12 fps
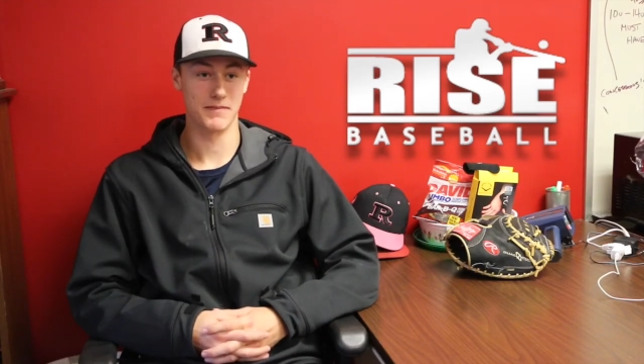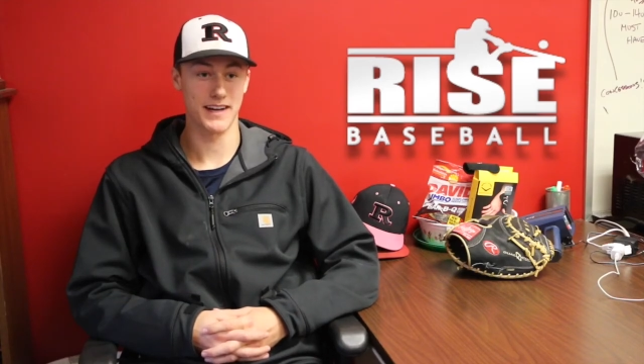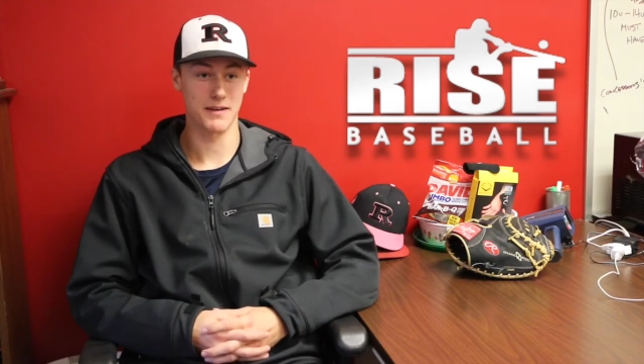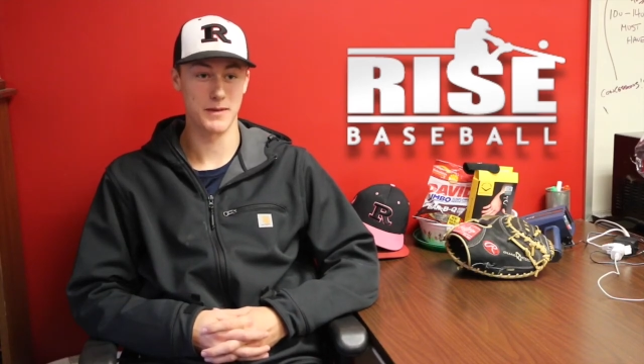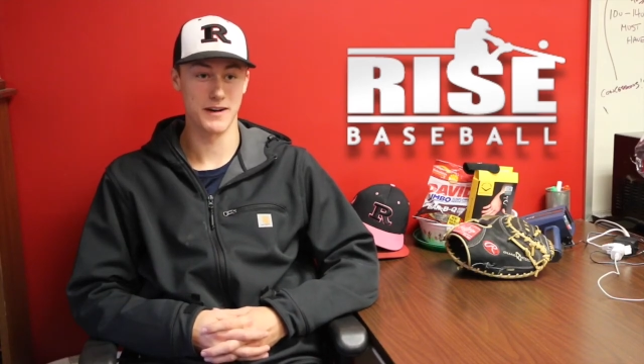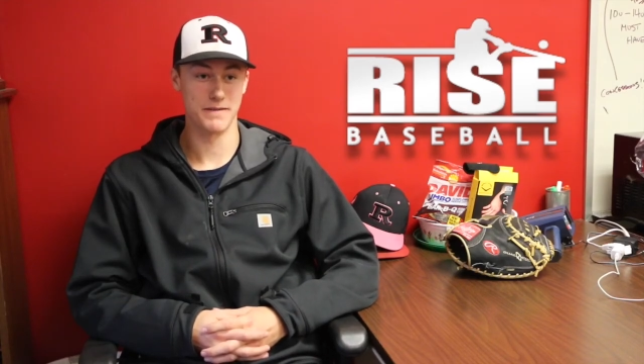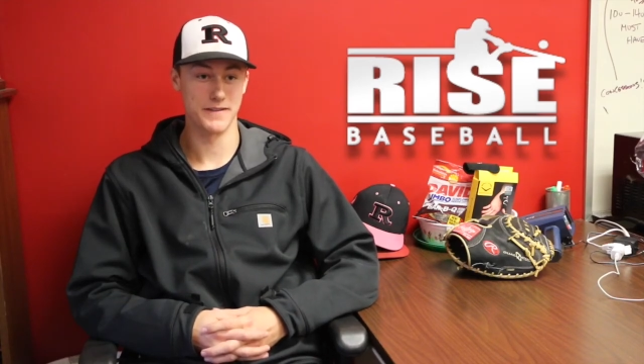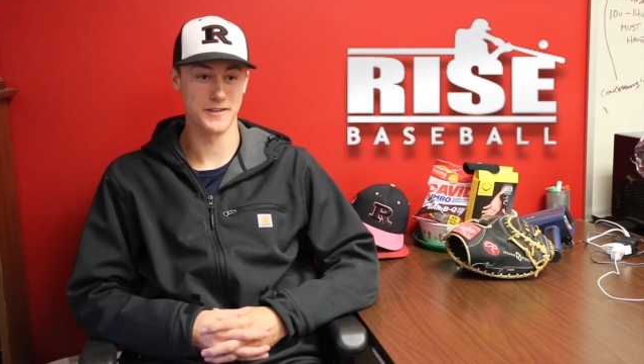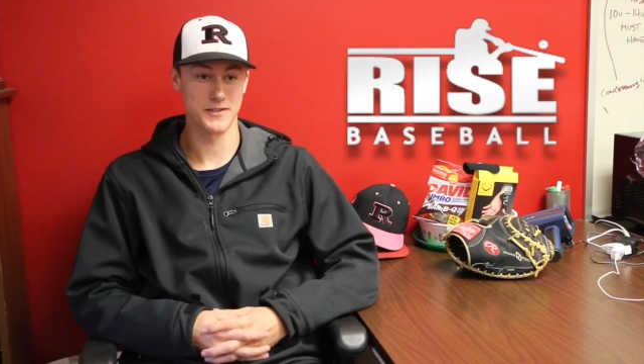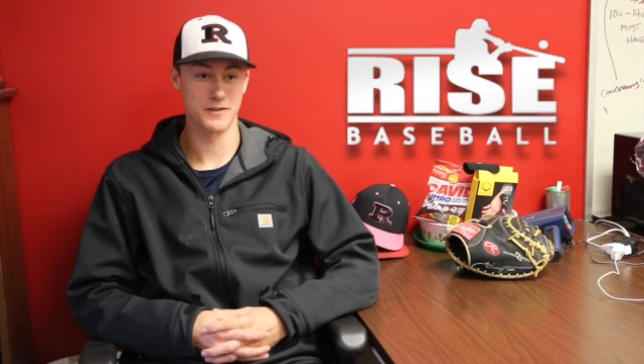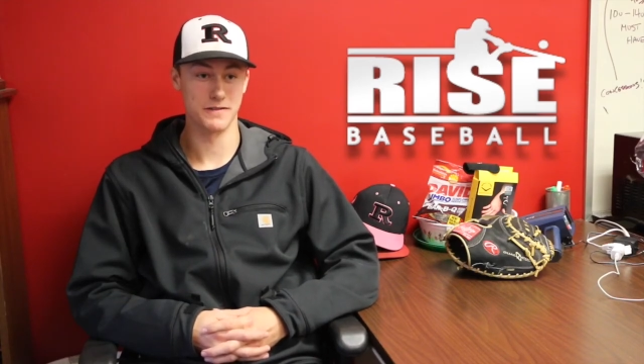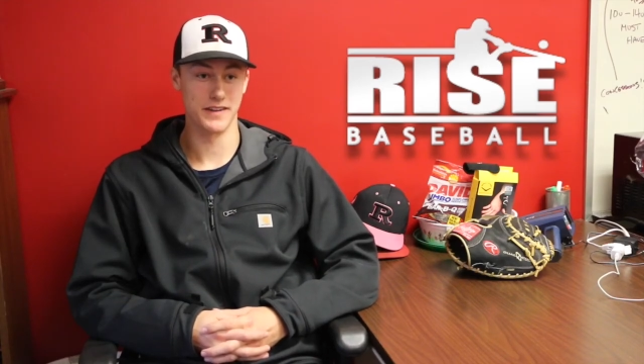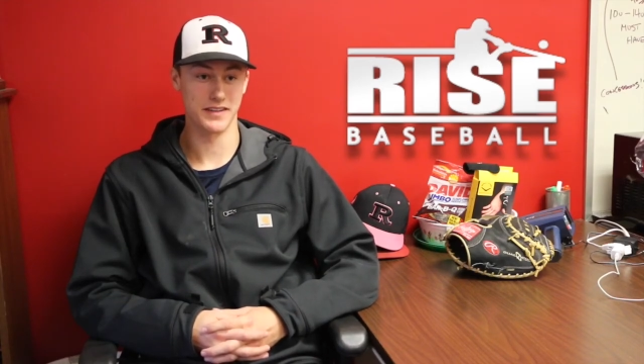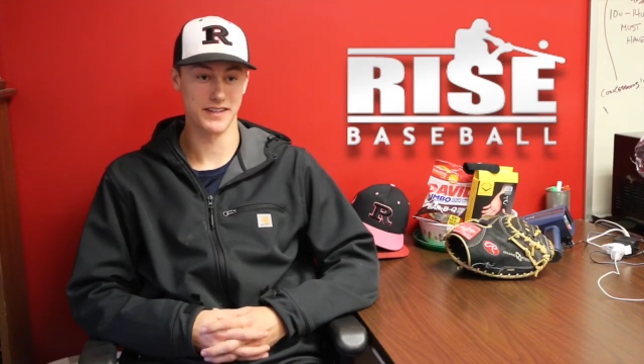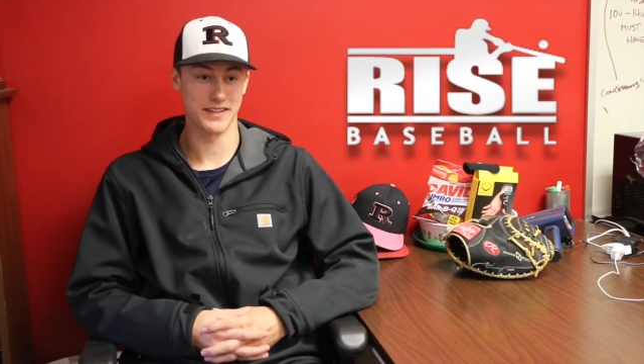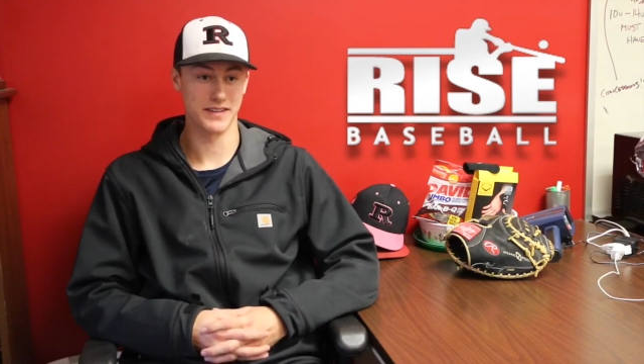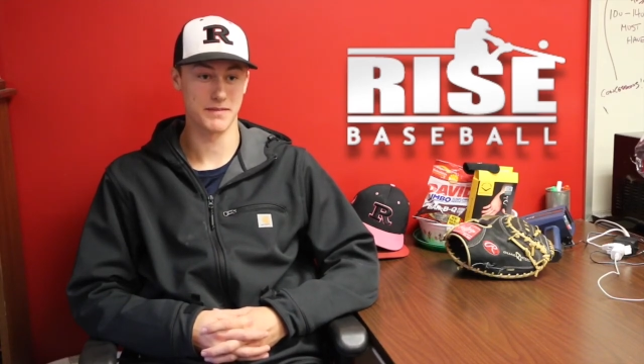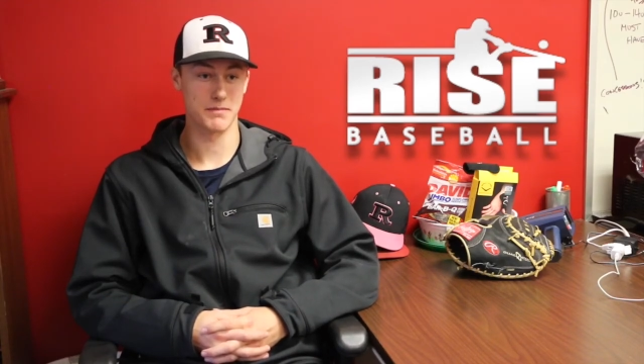got my official
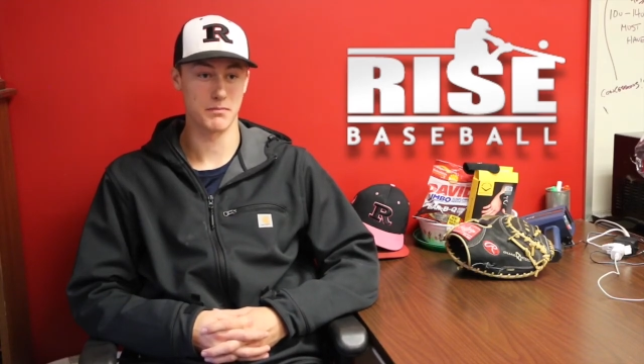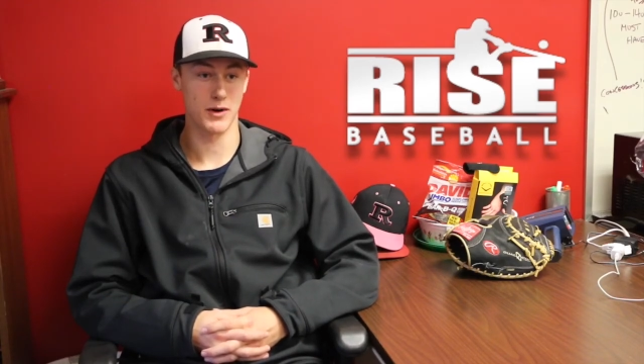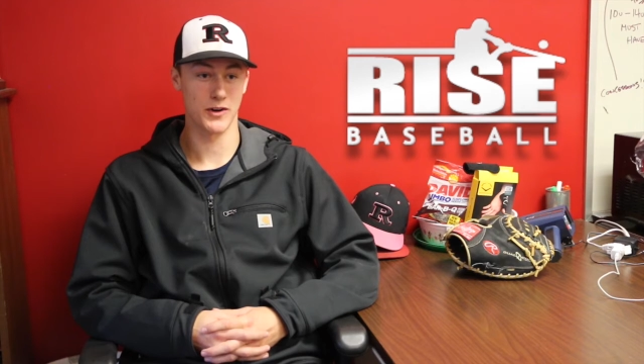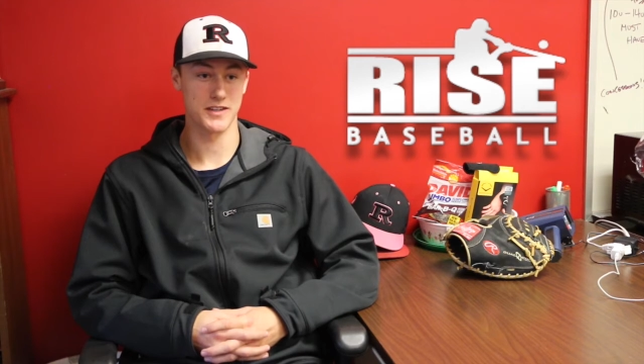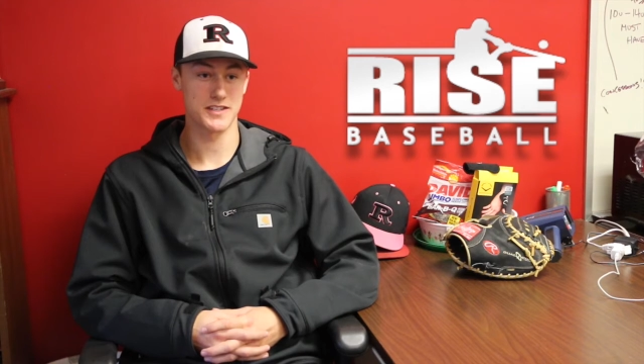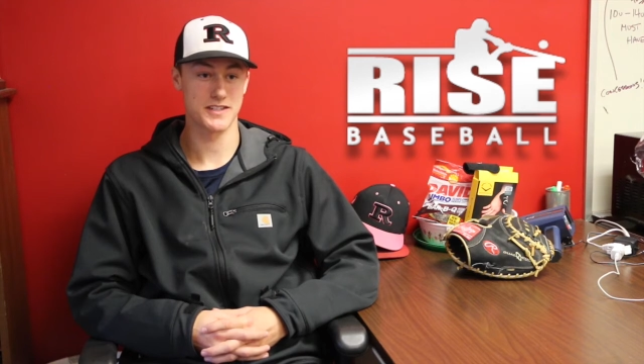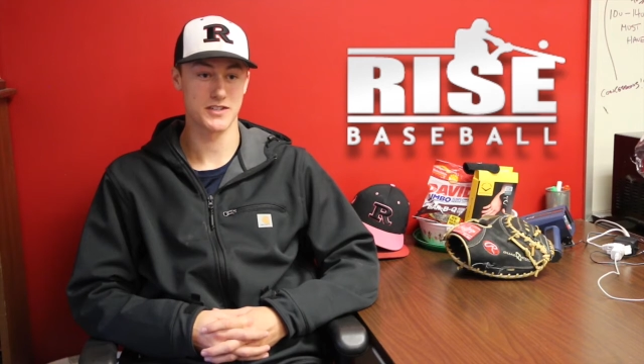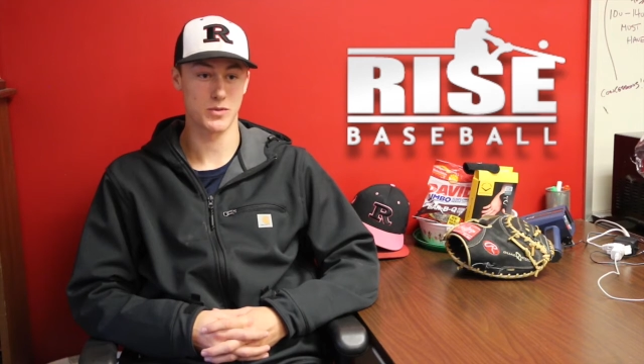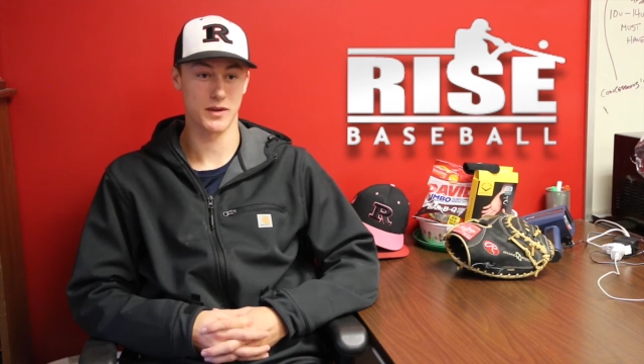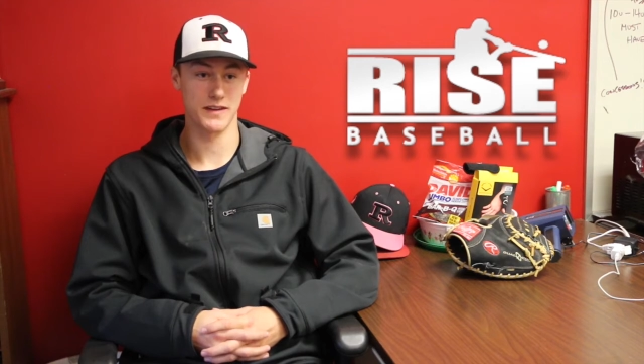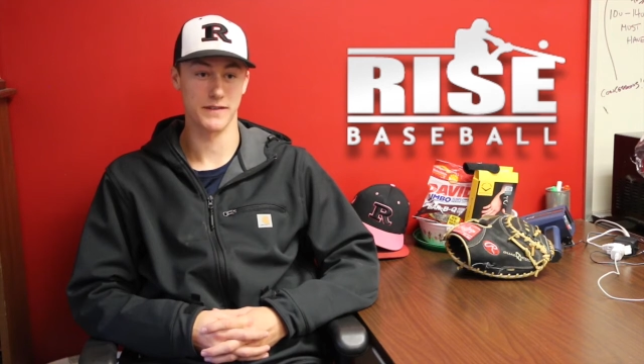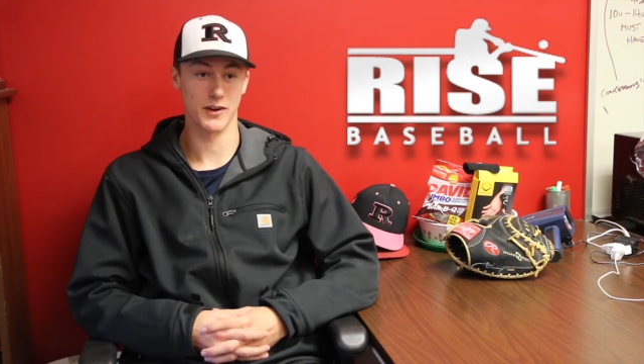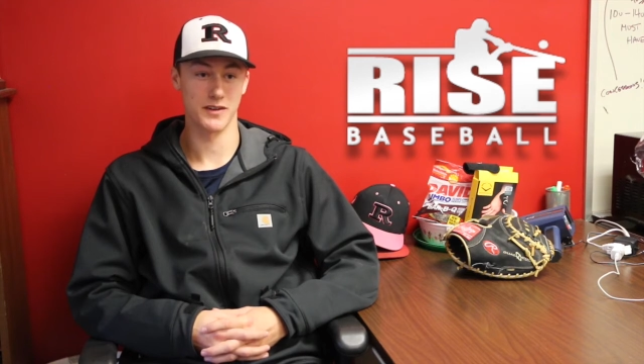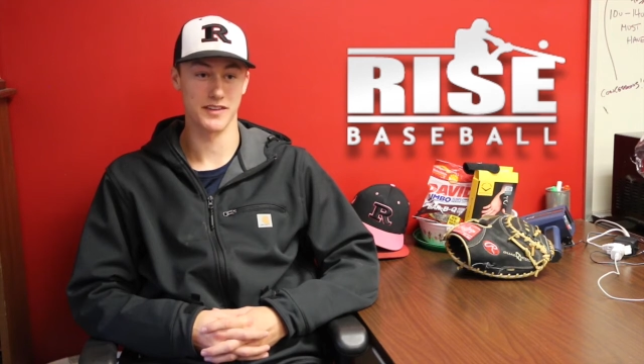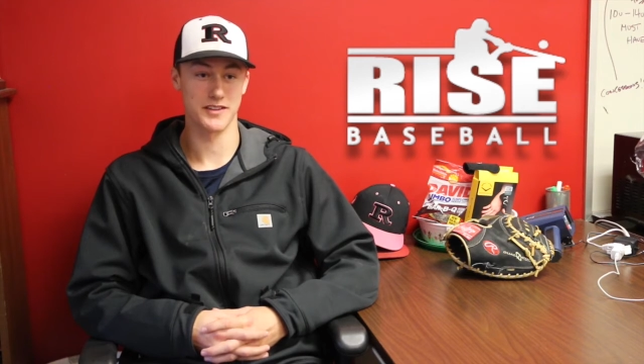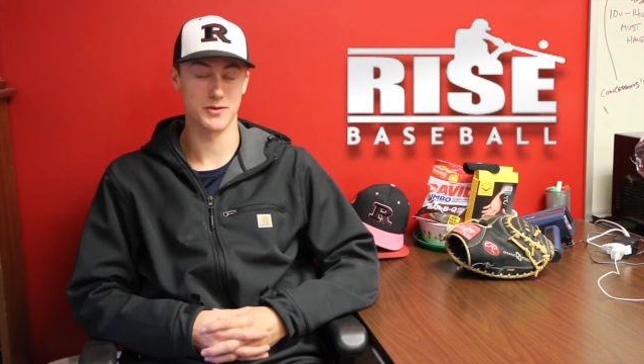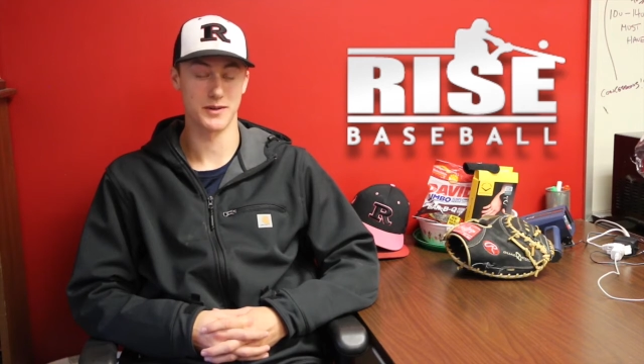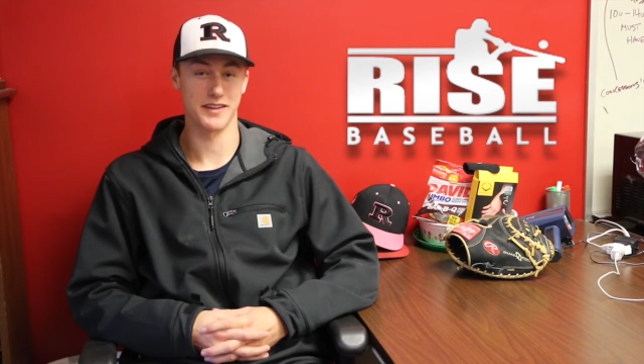visit March 21st
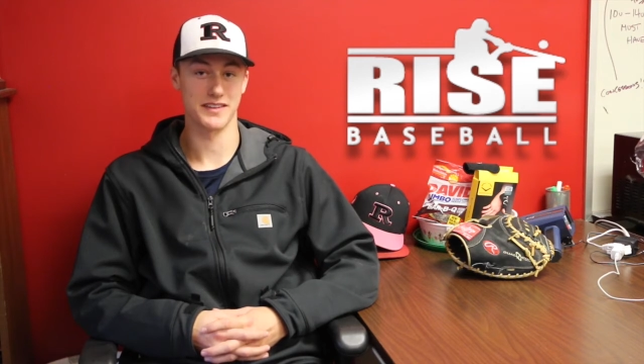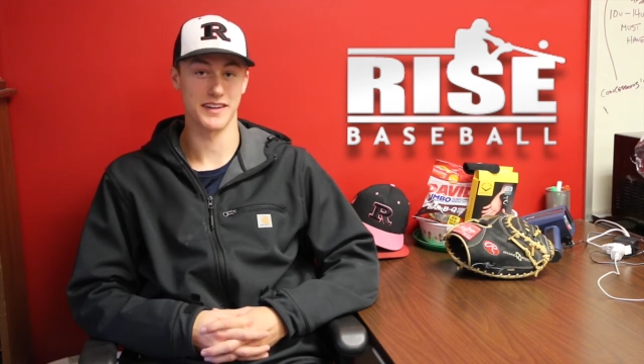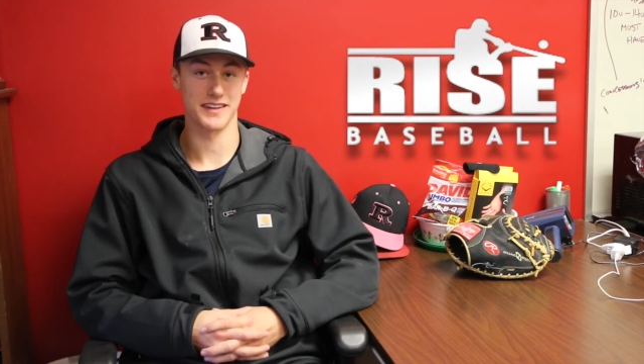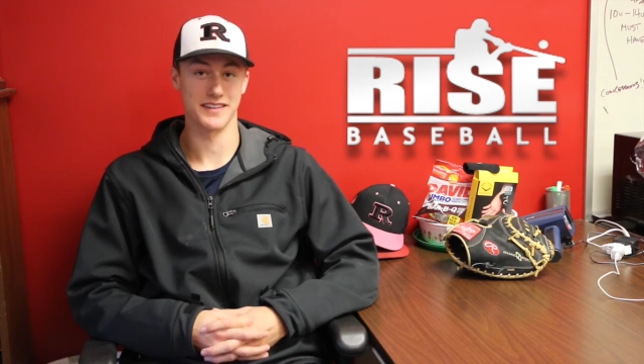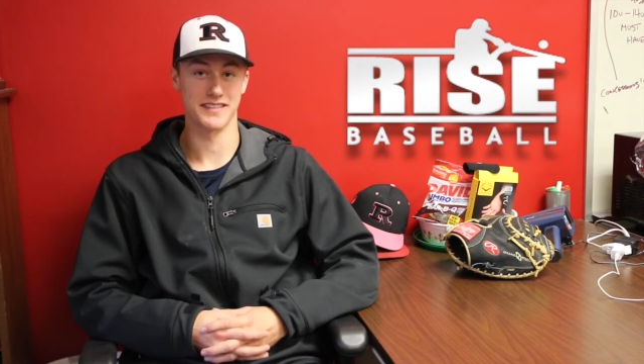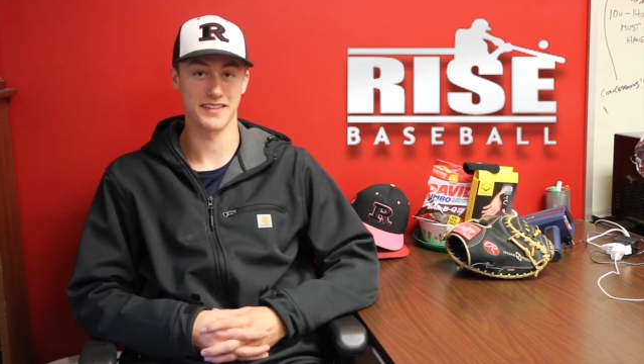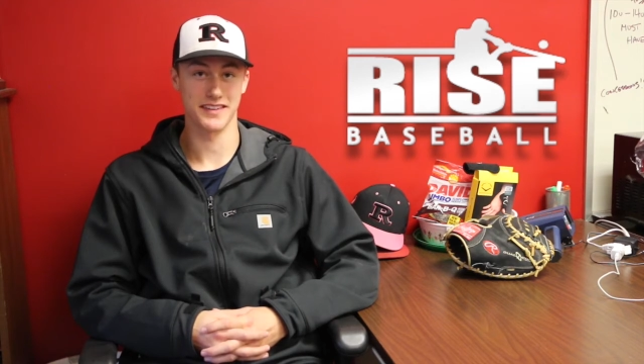and 22nd.